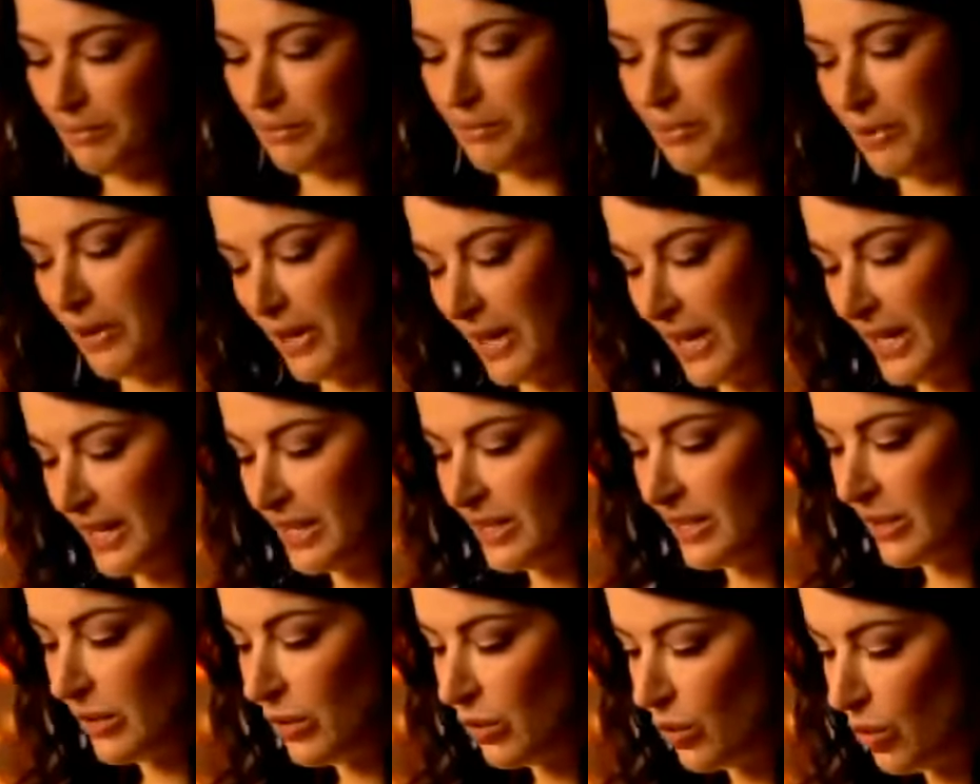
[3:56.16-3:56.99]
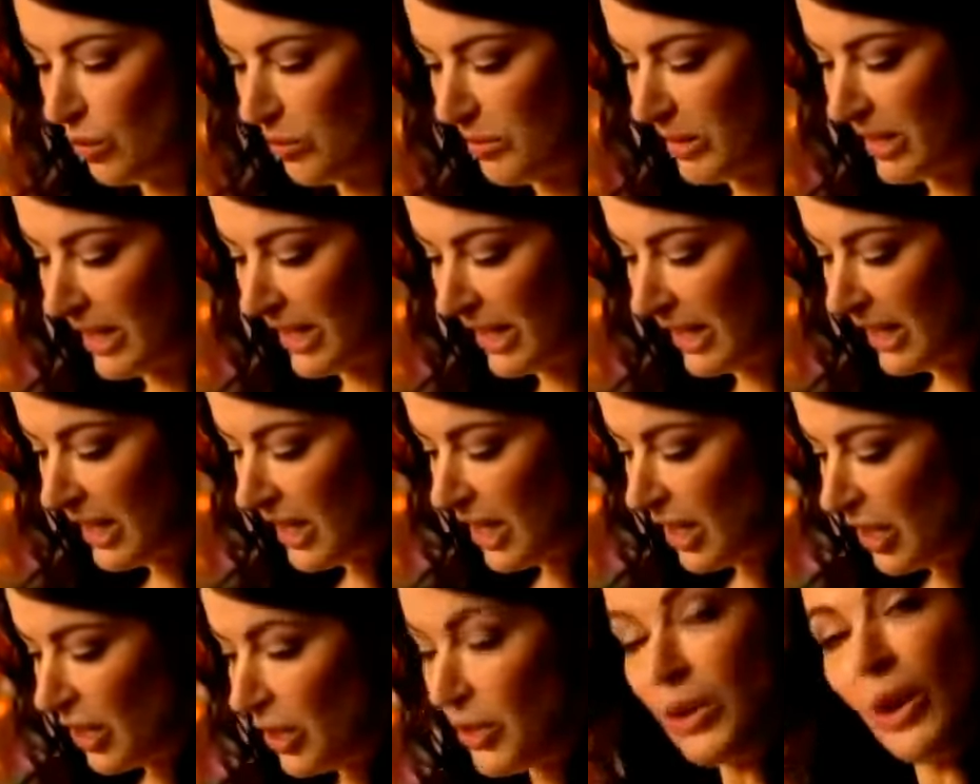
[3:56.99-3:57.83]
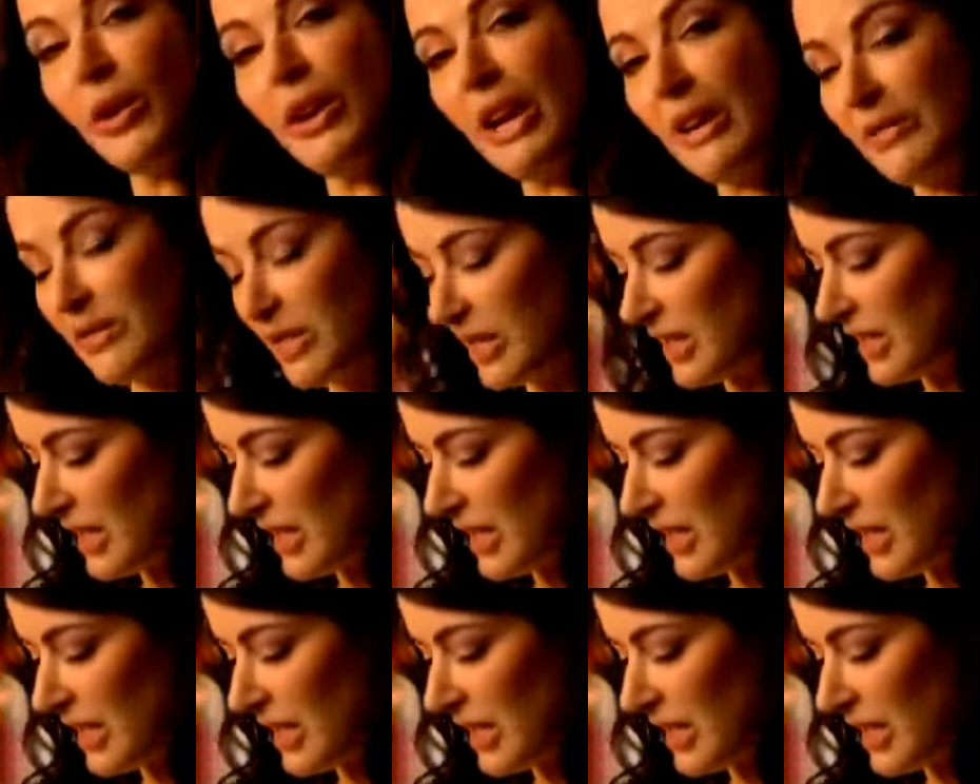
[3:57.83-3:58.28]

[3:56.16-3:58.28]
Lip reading: bread normally, you don't have to